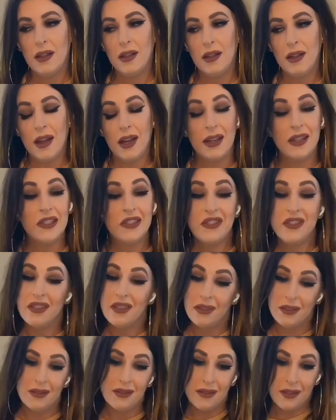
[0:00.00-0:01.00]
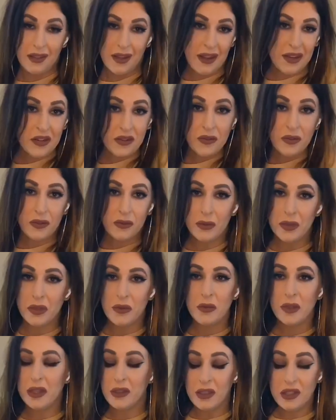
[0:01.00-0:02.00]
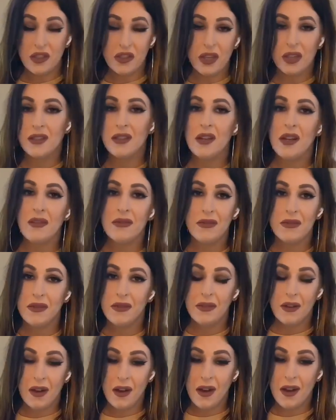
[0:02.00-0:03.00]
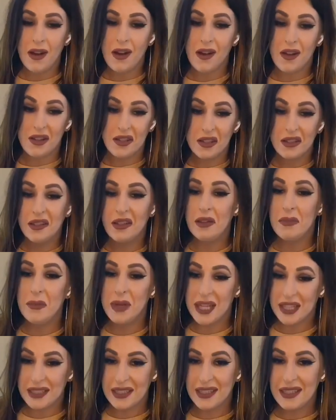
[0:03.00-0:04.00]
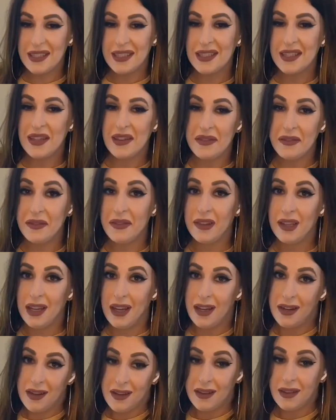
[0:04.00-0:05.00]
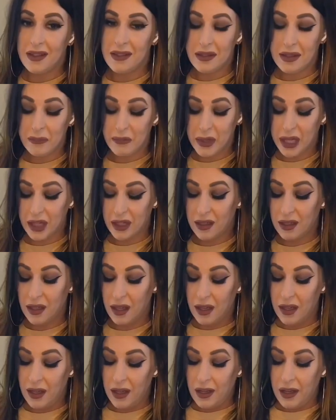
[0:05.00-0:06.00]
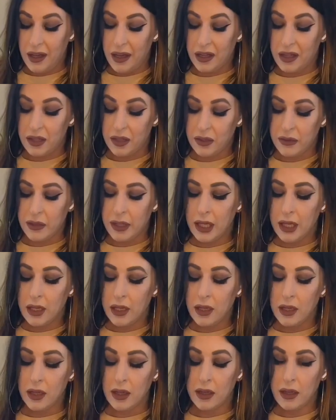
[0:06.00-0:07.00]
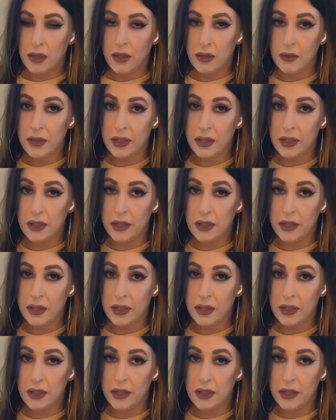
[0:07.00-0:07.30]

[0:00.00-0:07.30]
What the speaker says: I knew it was real. It checked off all the boxes of an authentic bag, including the